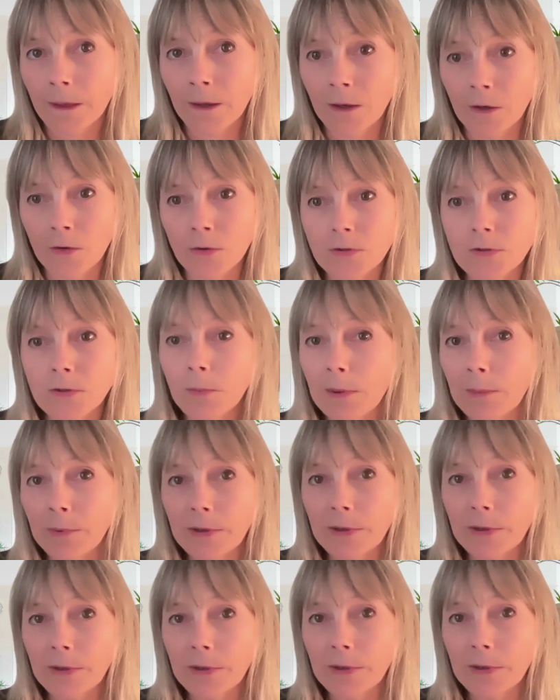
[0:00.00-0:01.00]
So maybe
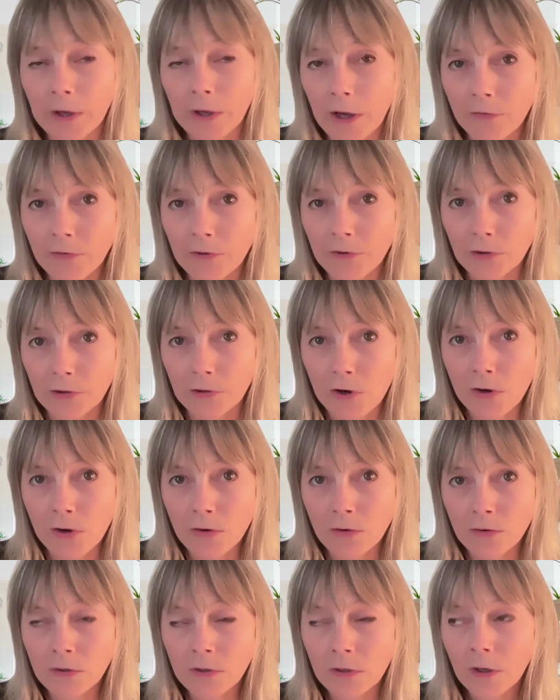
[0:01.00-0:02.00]
it's going off on your
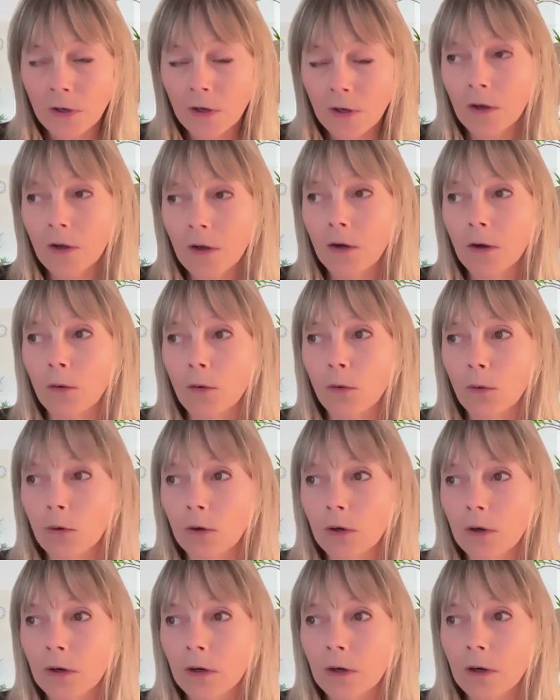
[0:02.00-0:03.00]
own,
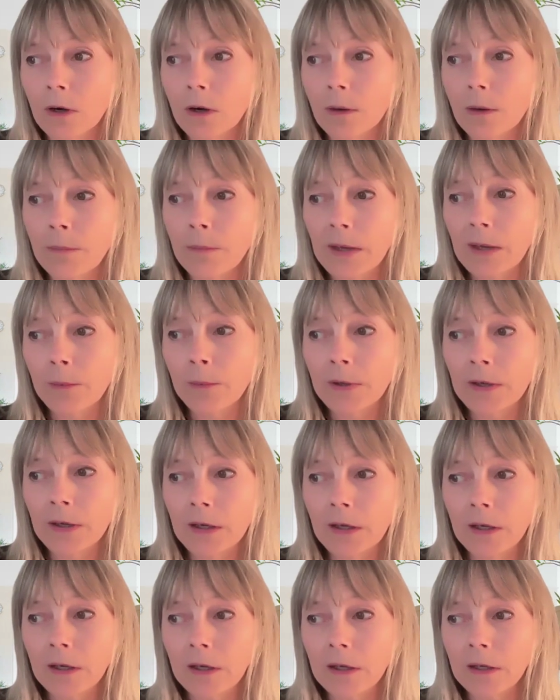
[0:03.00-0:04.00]
or
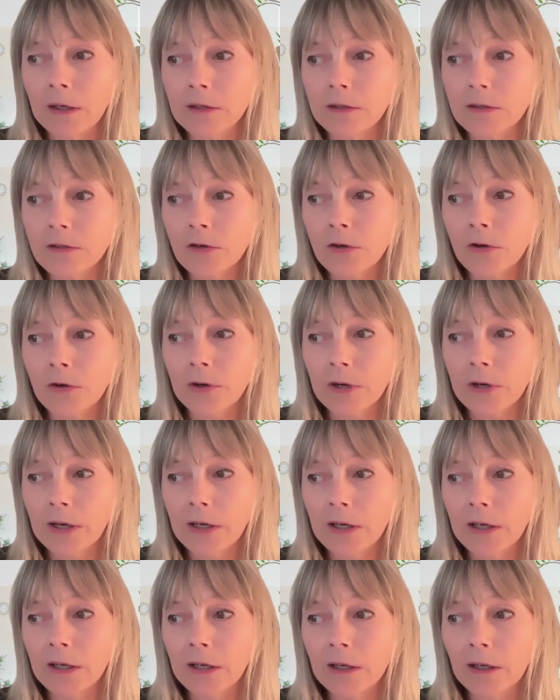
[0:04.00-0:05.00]
maybe it's
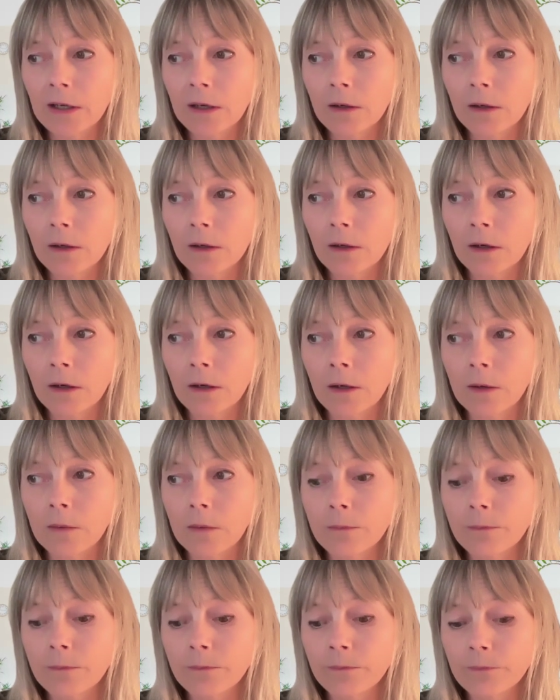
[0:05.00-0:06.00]
creating,
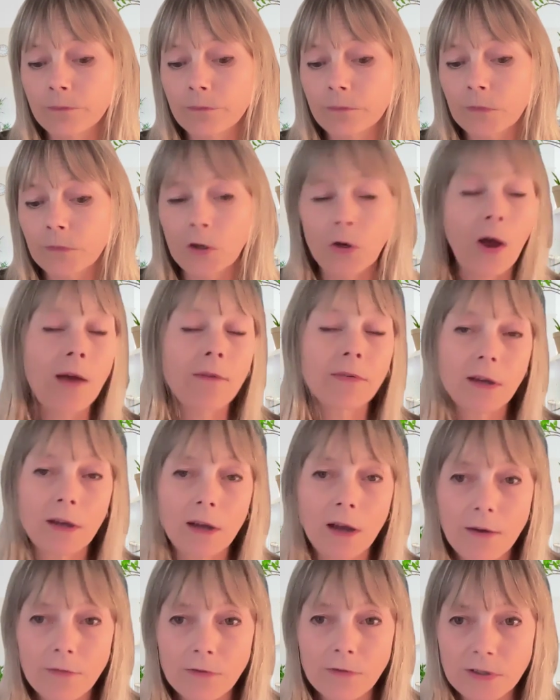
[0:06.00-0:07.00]
having a
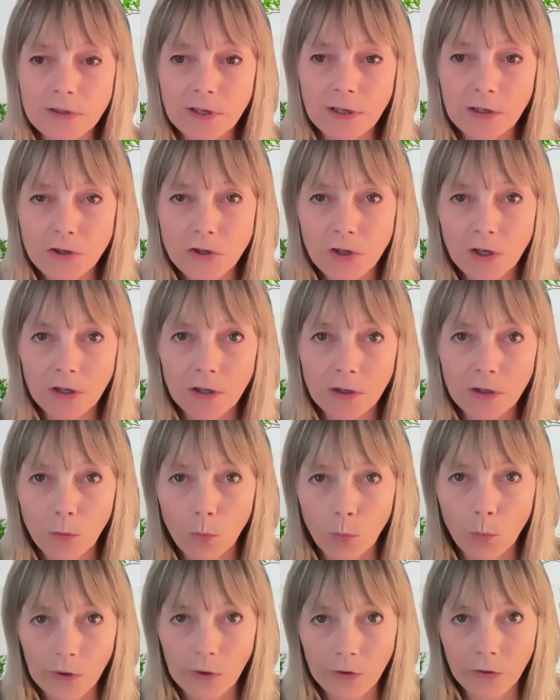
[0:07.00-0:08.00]
conversation
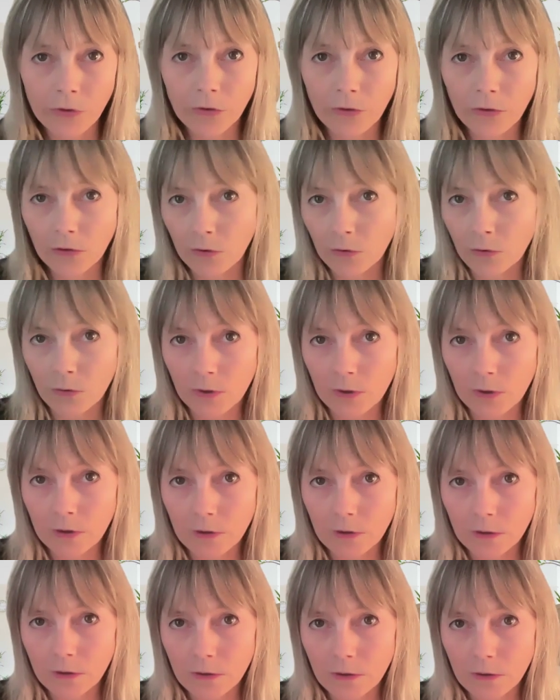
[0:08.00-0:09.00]
with
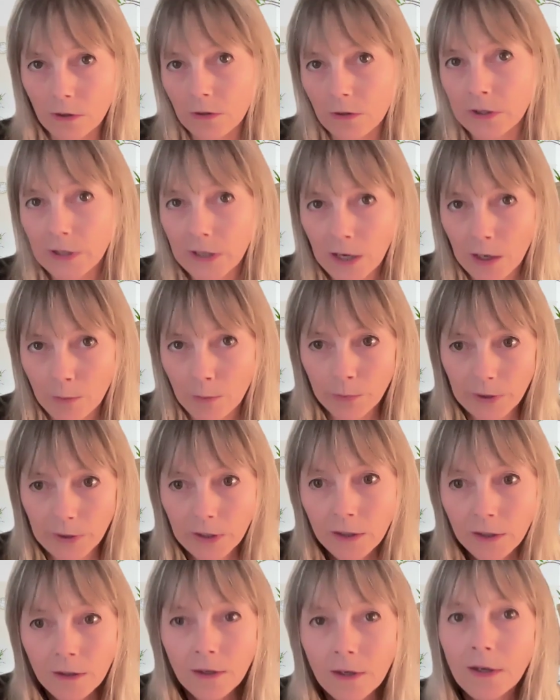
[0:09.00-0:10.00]
your current
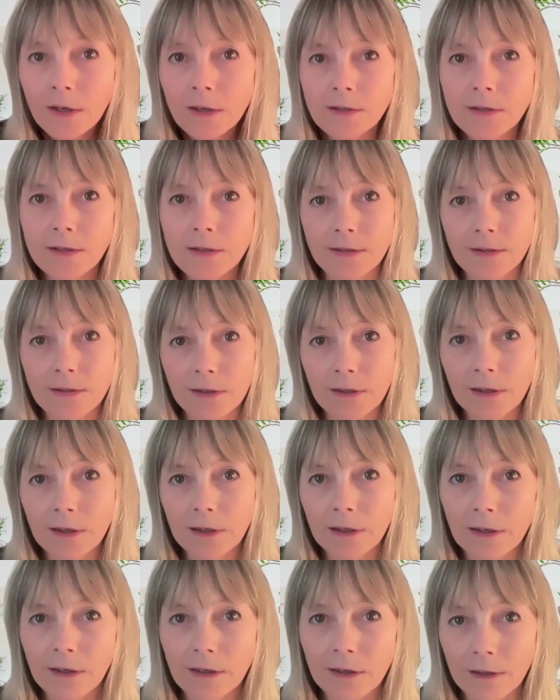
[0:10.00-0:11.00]
company to
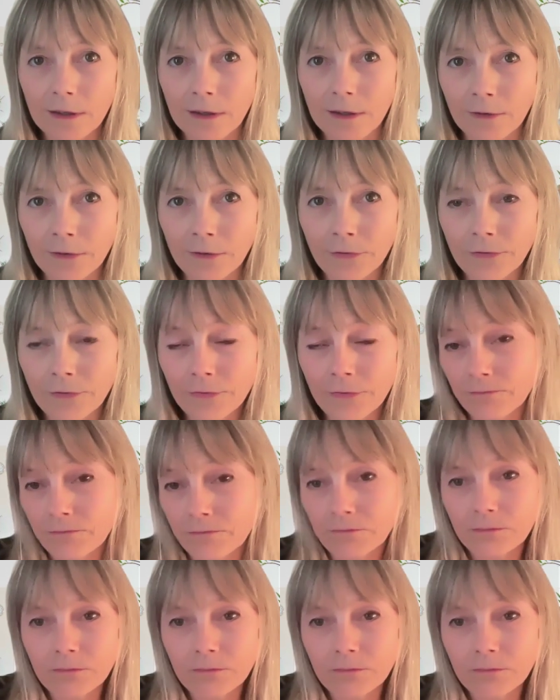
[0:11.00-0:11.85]
see if